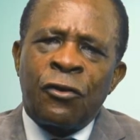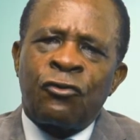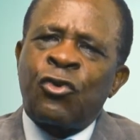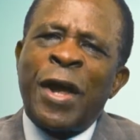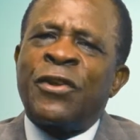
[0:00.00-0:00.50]

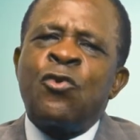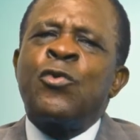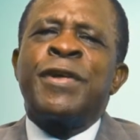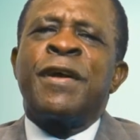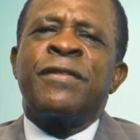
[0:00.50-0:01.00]
Trade
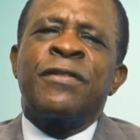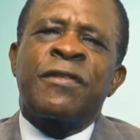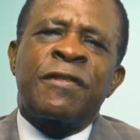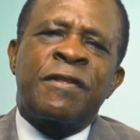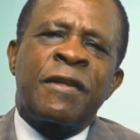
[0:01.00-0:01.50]

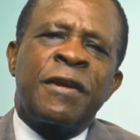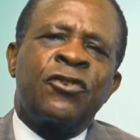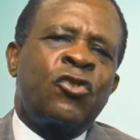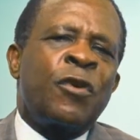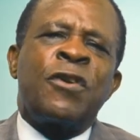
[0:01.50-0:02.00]
unions
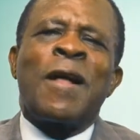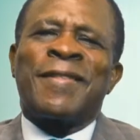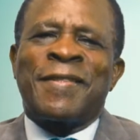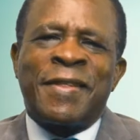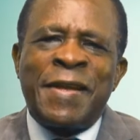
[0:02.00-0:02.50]
should
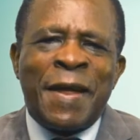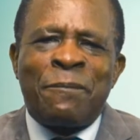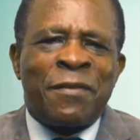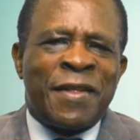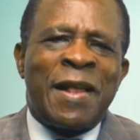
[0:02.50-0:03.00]
not see
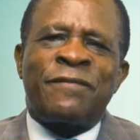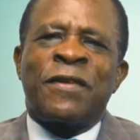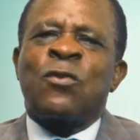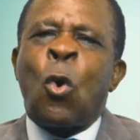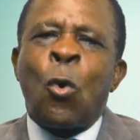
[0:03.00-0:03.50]
themselves
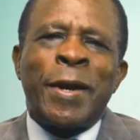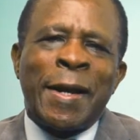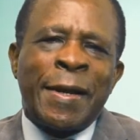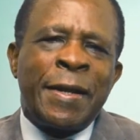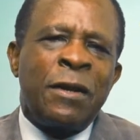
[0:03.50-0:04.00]
as
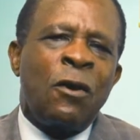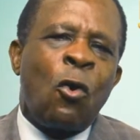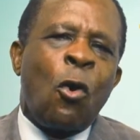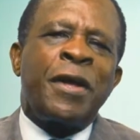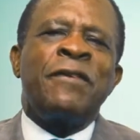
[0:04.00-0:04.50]
only
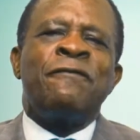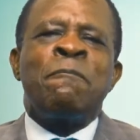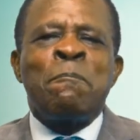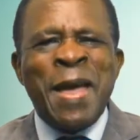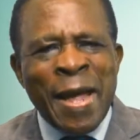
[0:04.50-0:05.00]
or
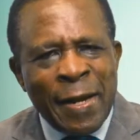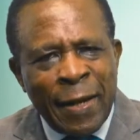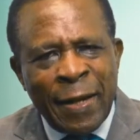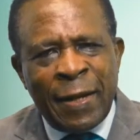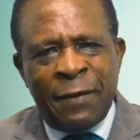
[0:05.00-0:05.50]
even
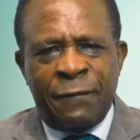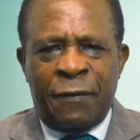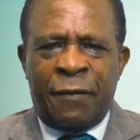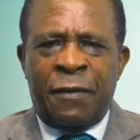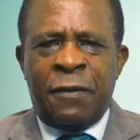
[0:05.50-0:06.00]
mainly
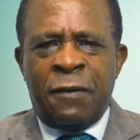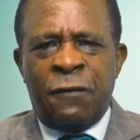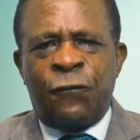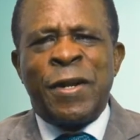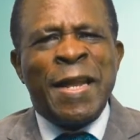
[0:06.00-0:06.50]

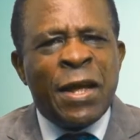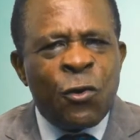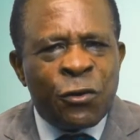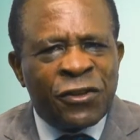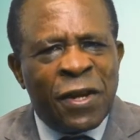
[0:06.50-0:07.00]
for
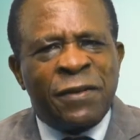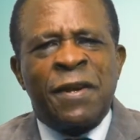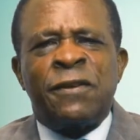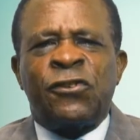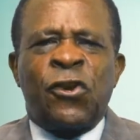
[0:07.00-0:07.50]

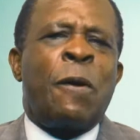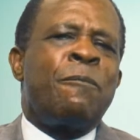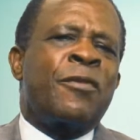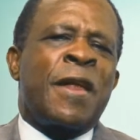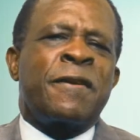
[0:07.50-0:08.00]
negotiating
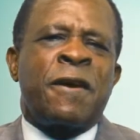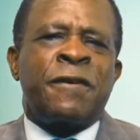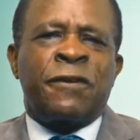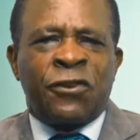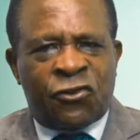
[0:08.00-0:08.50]
terms and
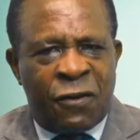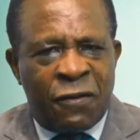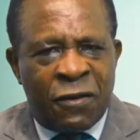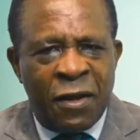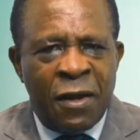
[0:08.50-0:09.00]

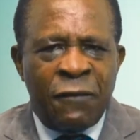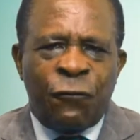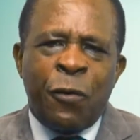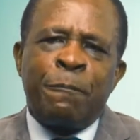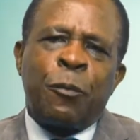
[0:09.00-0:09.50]
conditions
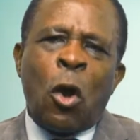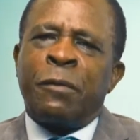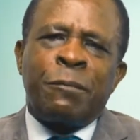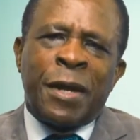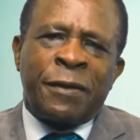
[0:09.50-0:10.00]
for
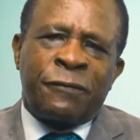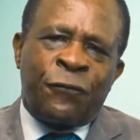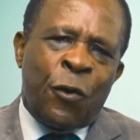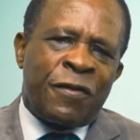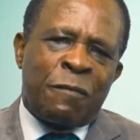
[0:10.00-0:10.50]
employment
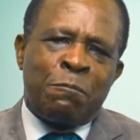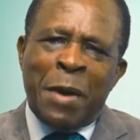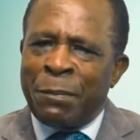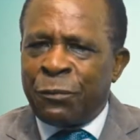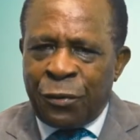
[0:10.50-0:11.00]
for its
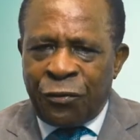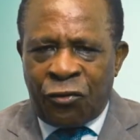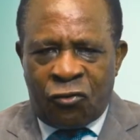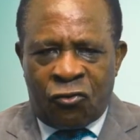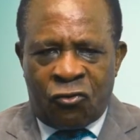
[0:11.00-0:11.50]

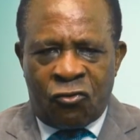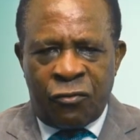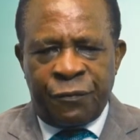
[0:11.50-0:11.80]
members.